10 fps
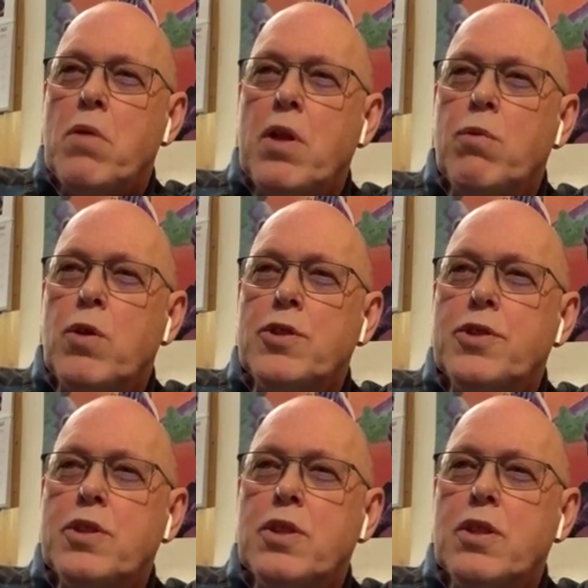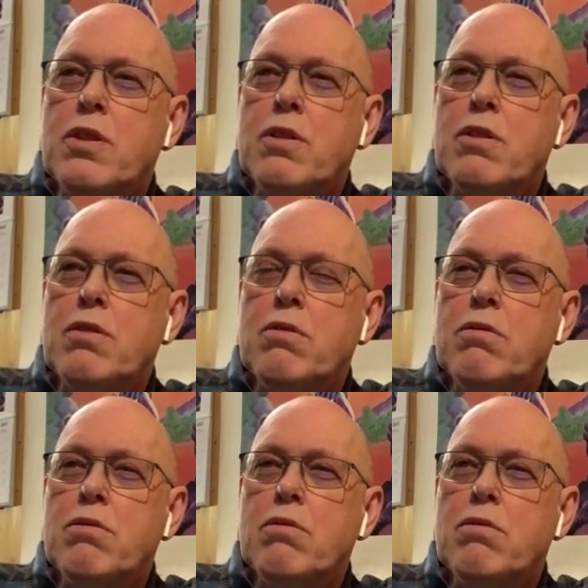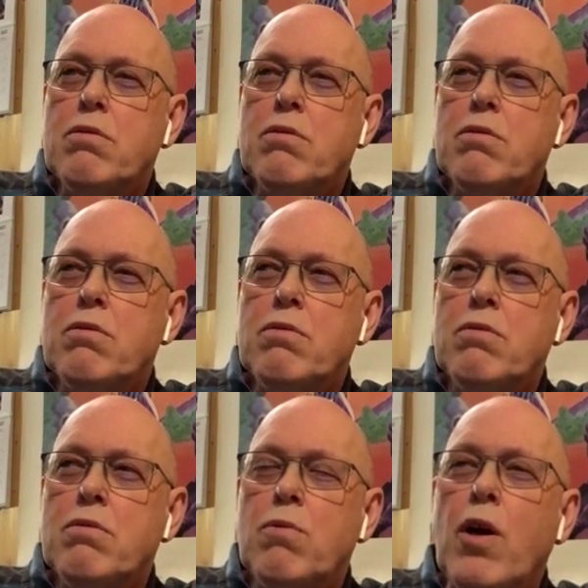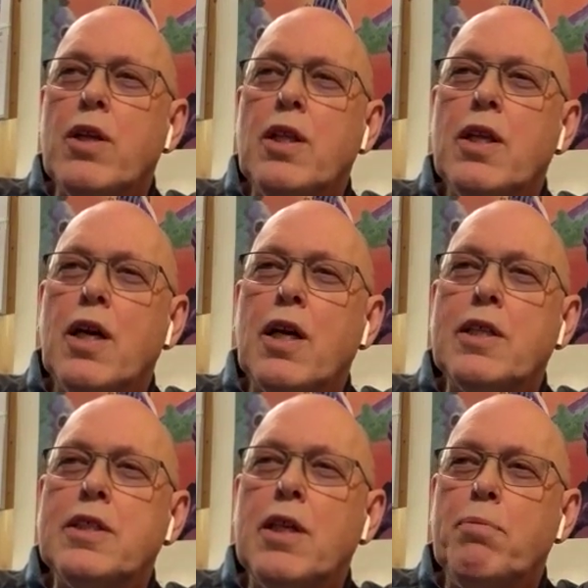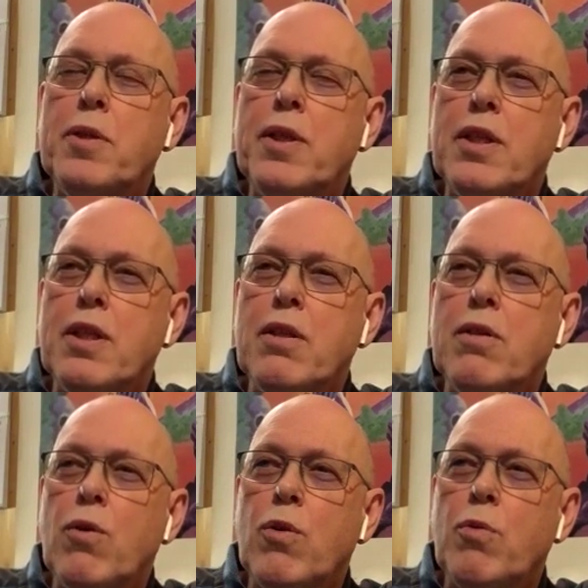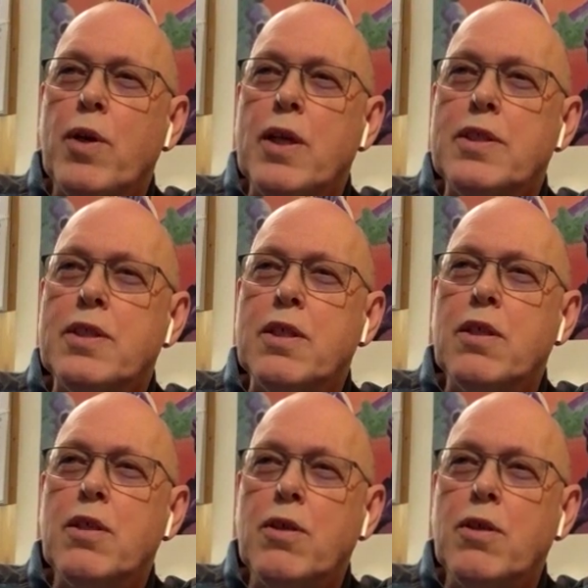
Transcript: It was uh, widely accepted in Norway as a